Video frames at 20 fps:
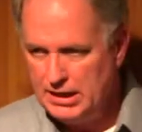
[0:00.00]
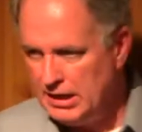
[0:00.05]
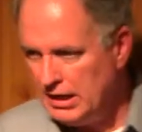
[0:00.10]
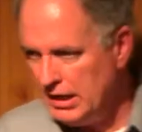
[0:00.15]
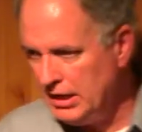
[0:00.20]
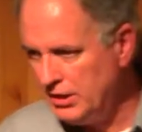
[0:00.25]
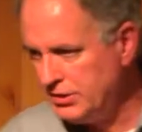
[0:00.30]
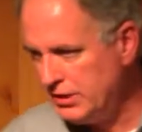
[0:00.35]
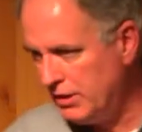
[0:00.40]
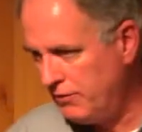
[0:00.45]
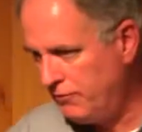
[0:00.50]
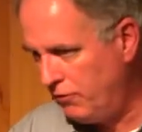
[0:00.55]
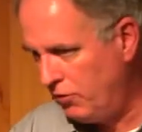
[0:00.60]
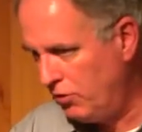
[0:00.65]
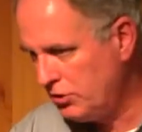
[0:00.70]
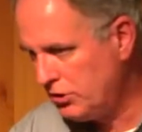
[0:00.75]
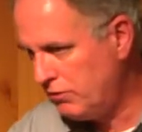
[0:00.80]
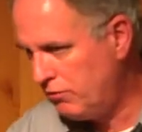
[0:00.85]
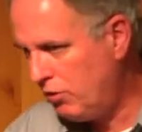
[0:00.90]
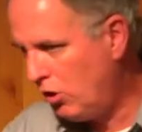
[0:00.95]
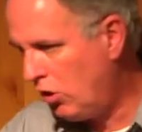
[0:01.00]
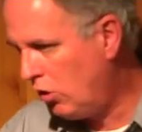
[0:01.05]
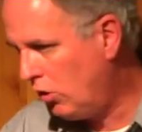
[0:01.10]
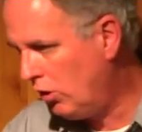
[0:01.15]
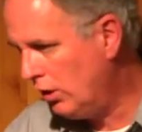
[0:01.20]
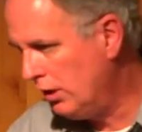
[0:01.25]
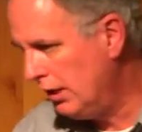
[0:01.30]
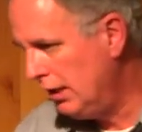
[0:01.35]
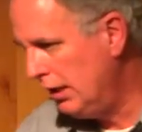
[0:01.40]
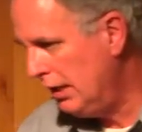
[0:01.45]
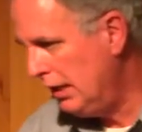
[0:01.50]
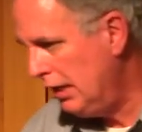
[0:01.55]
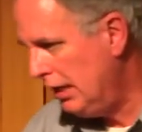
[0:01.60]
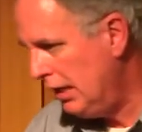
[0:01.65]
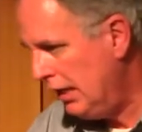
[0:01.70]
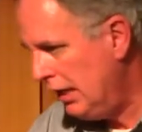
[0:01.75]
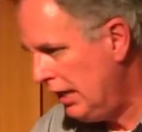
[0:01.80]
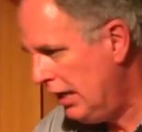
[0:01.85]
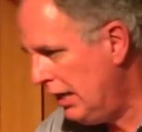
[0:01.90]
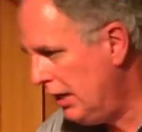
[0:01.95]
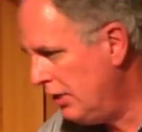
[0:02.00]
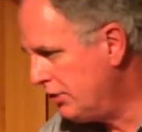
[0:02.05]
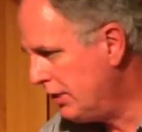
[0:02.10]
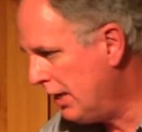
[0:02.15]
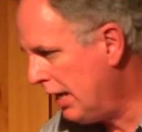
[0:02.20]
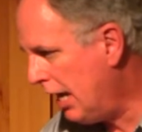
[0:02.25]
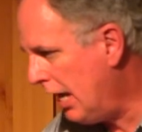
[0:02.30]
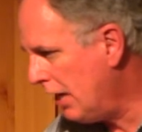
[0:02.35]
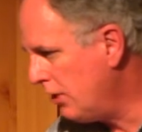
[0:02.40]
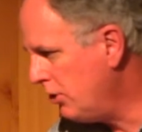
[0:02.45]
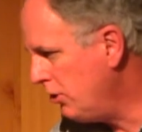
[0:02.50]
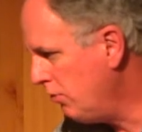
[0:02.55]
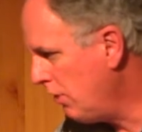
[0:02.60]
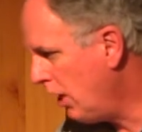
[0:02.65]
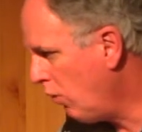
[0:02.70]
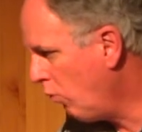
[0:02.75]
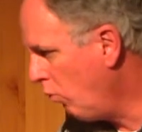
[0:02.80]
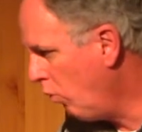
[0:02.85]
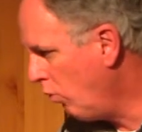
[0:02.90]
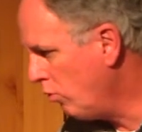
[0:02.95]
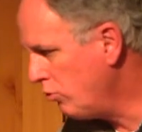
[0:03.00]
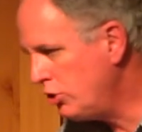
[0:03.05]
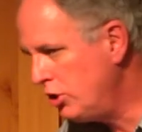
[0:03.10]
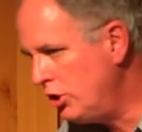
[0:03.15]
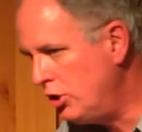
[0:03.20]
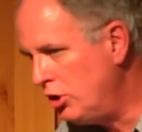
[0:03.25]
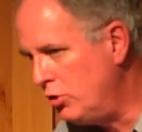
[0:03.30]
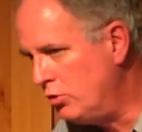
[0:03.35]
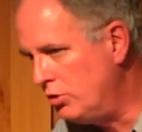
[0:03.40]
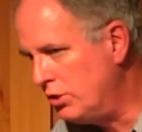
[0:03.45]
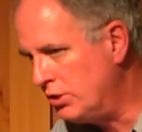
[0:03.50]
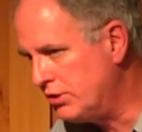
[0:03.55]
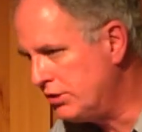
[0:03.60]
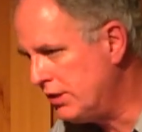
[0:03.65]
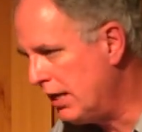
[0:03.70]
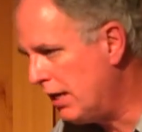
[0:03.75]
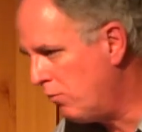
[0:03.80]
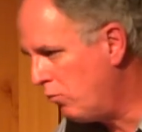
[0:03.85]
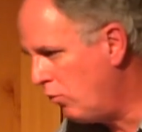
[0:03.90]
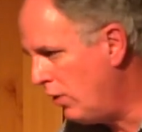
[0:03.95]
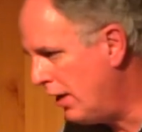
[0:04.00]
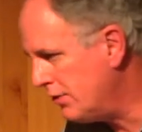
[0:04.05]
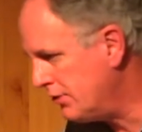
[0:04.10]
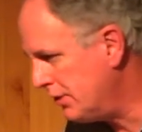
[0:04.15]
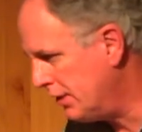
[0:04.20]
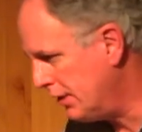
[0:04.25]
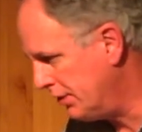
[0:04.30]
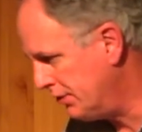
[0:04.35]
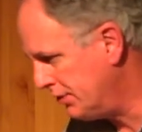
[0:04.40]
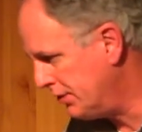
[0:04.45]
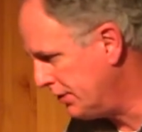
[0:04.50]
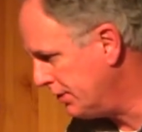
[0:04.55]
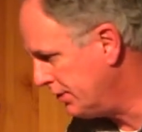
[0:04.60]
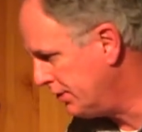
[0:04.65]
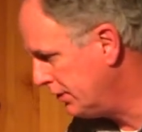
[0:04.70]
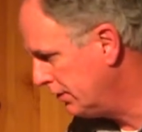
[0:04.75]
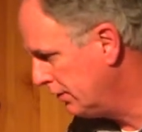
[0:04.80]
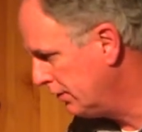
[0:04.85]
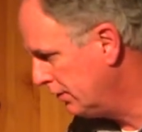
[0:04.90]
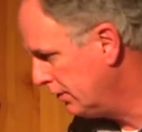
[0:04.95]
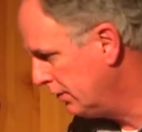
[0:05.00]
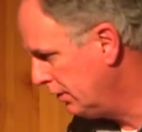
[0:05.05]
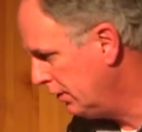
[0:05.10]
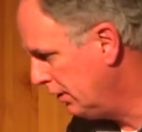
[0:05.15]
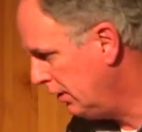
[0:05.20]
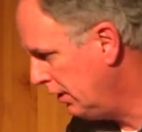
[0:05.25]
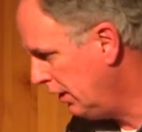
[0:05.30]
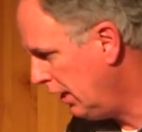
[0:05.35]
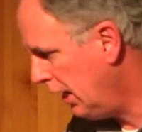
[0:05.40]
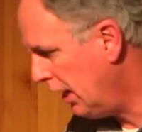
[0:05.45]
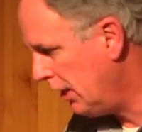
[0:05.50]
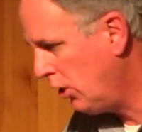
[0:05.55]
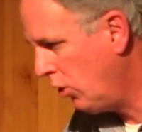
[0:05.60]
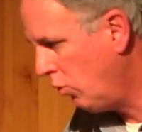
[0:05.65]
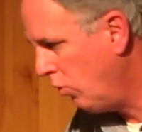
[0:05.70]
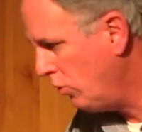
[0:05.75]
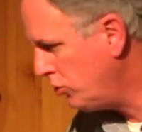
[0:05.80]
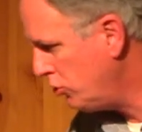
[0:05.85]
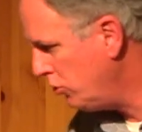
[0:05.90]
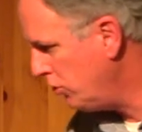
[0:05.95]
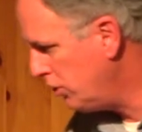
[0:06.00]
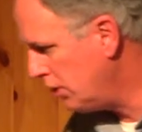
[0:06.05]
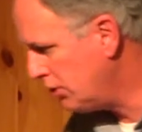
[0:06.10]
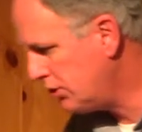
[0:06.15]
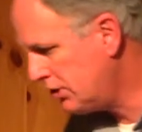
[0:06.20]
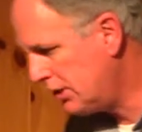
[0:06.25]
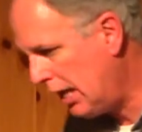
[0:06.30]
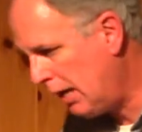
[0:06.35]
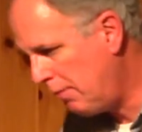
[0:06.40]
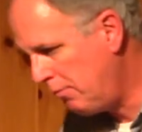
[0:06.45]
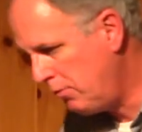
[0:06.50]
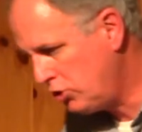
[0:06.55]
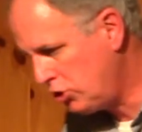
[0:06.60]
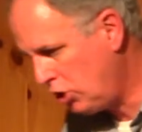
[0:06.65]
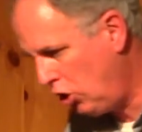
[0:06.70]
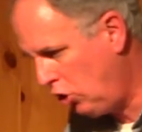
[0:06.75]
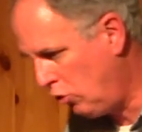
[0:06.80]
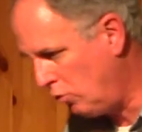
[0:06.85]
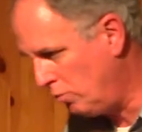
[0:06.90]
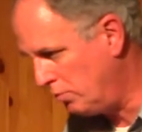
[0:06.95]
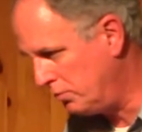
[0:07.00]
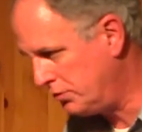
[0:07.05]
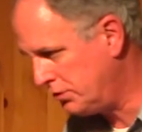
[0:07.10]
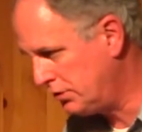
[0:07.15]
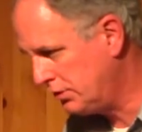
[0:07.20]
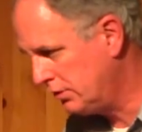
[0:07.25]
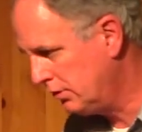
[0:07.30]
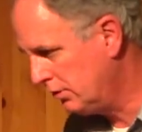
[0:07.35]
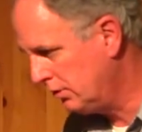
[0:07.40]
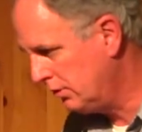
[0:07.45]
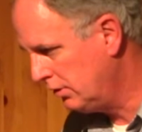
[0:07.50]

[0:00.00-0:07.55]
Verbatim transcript: He said, first of all, he said, I do not want you to set up residences. I don't want you to establish homes.